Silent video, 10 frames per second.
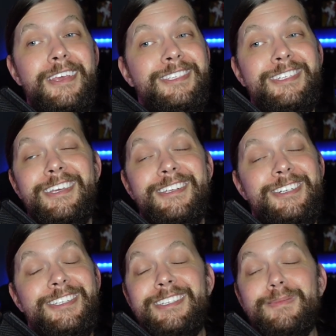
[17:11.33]
He still
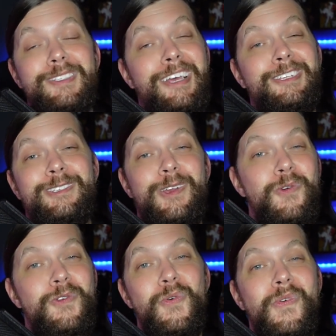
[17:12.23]
just seems like
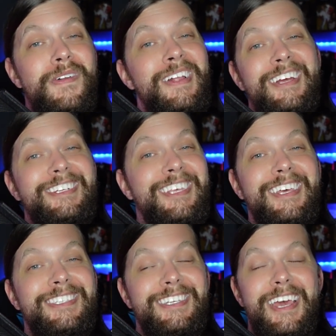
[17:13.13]
so cool to
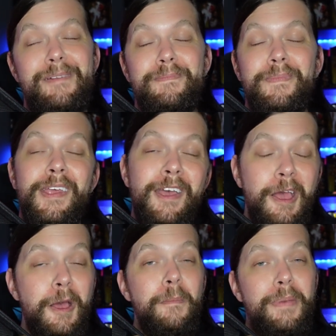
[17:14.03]
this day.
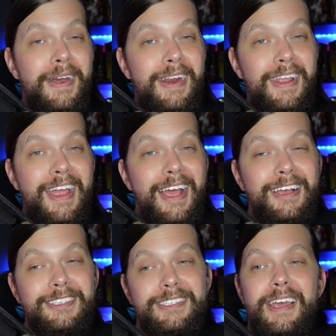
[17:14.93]
But in any
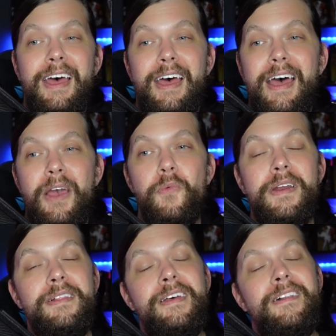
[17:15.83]
case, uh, I
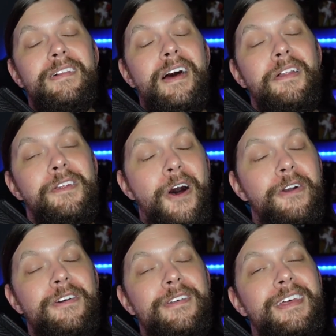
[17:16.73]
went a little uh,
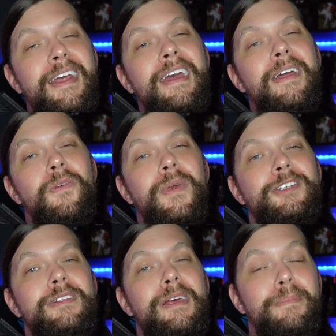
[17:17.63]
longer than I had
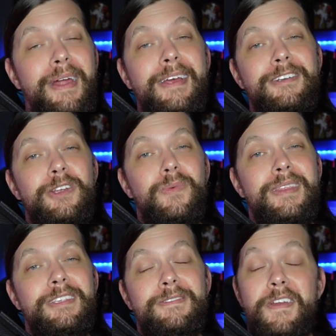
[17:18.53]
originally planned to
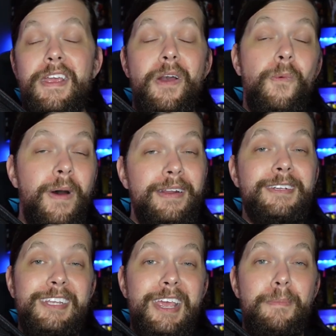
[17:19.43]
with this video.
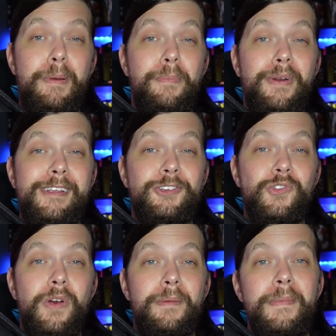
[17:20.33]
Wanted to keep it pretty
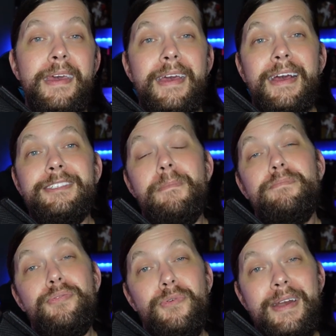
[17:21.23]
short as I'm
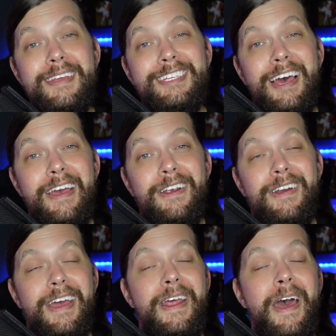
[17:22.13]
pretty
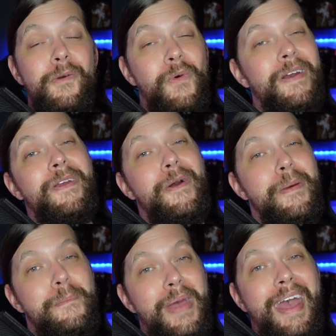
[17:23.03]
tired and I want to go
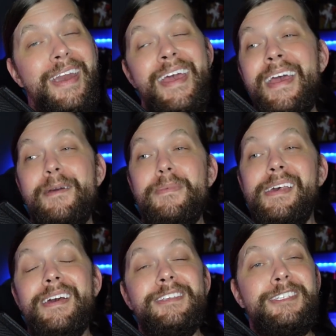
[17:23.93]
to bed
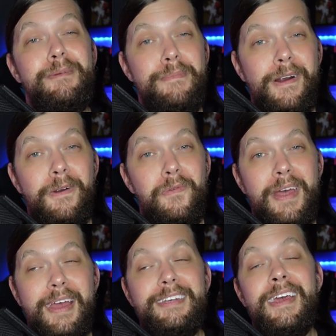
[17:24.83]
because tomorrow
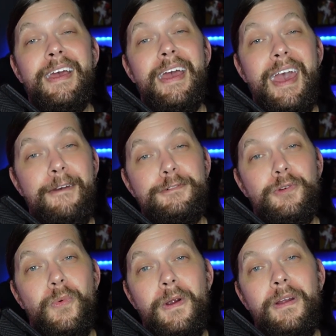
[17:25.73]
night
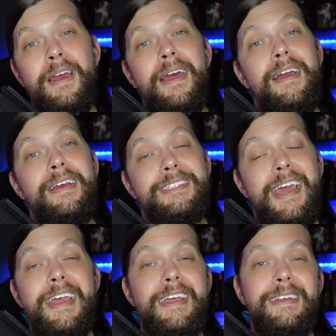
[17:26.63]
after work is
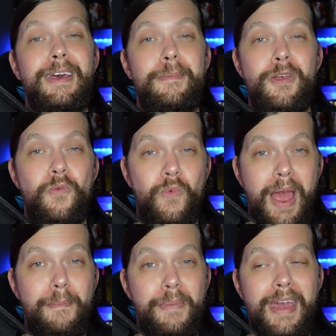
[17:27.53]
AEW
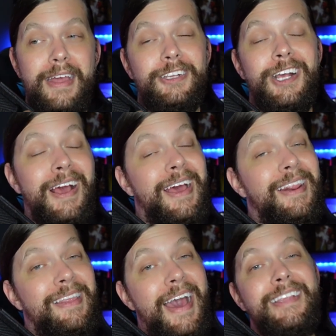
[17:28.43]
Rampage
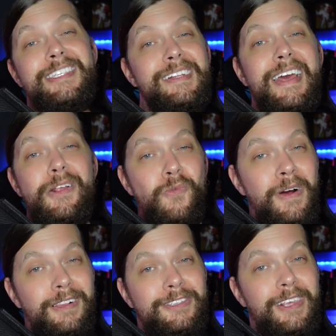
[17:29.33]
and that's a late
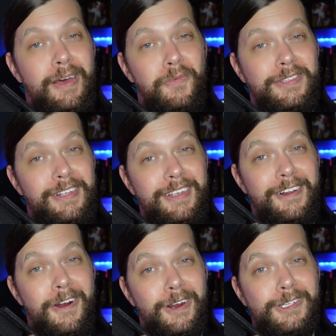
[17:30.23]
one. So that one's a
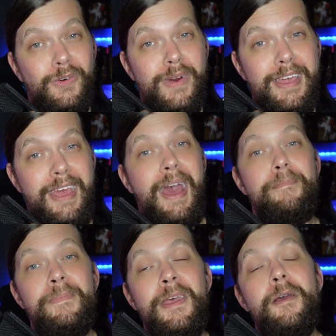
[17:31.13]
little hard to
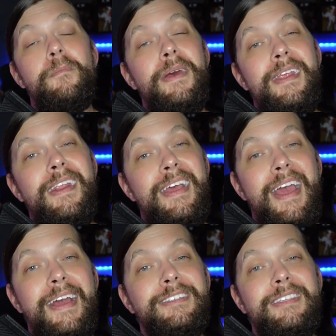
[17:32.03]
recap. But in any
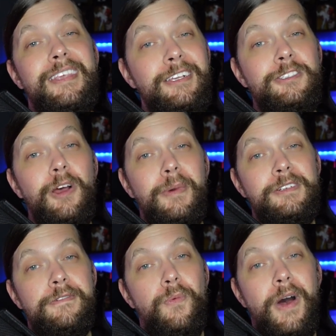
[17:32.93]
case, thanks so
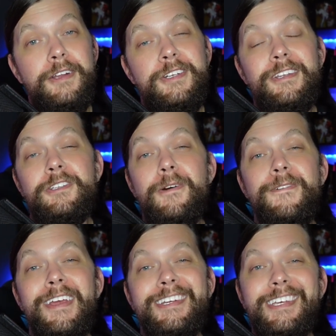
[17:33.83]
much for watching. Don't
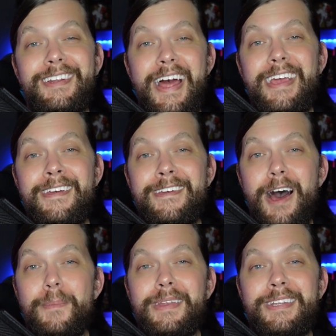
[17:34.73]
forget to like,
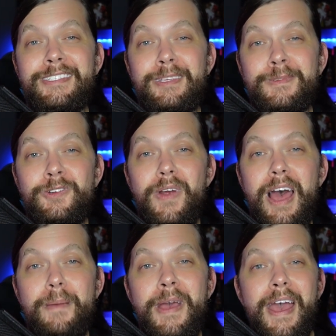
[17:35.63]
comment, and
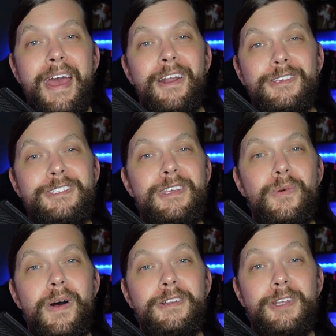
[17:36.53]
subscribe. And I'll see
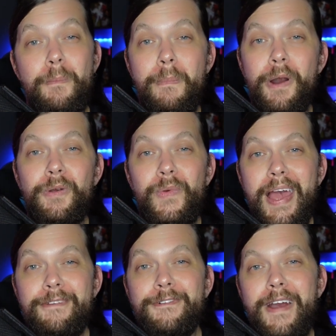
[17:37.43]
you all tomorrow
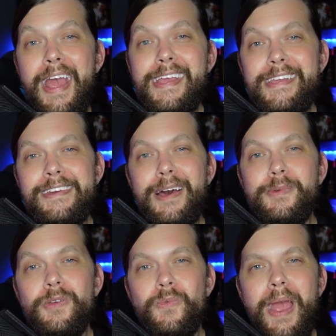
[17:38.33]
night for
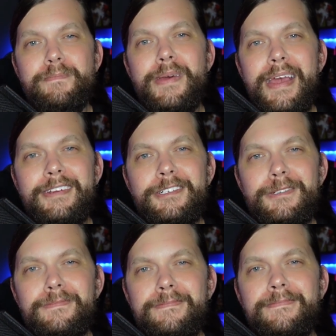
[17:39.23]
AEW Rampage.